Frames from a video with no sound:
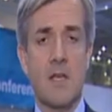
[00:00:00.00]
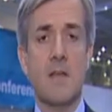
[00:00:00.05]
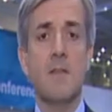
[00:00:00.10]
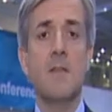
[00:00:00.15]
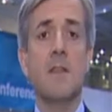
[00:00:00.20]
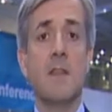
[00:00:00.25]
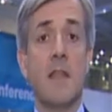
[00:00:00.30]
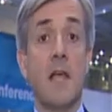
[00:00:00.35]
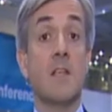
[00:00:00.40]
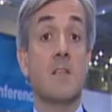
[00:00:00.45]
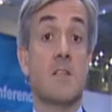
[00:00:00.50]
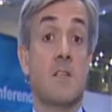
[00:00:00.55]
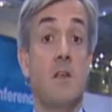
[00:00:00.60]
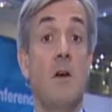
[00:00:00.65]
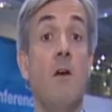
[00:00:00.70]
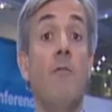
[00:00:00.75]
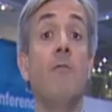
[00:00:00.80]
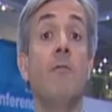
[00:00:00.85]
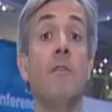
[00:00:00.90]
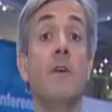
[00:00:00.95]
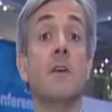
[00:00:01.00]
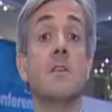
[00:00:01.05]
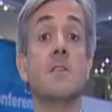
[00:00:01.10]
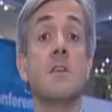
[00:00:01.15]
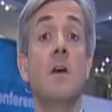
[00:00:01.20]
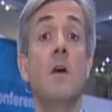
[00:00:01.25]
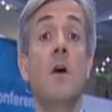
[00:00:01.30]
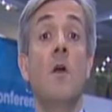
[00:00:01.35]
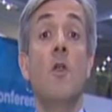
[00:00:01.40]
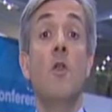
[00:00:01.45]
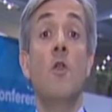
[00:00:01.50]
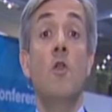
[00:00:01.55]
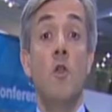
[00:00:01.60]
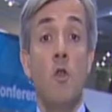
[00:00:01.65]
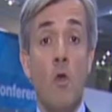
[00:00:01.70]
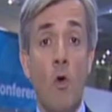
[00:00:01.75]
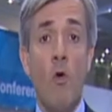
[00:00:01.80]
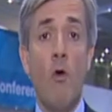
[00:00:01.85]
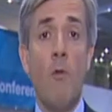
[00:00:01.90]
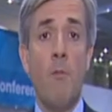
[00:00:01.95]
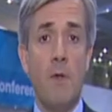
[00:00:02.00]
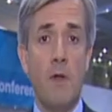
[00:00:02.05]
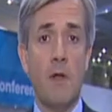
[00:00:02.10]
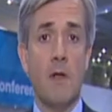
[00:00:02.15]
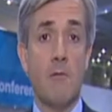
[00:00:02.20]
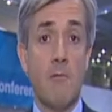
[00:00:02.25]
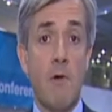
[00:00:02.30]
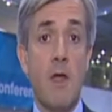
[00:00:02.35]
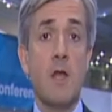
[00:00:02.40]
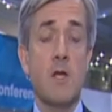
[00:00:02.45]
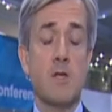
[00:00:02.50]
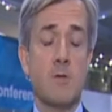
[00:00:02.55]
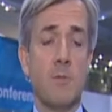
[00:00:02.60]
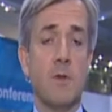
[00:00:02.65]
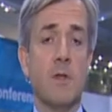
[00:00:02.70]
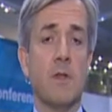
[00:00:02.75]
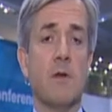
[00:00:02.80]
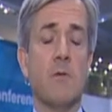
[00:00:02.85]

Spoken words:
I think that's the obvious normal arrangement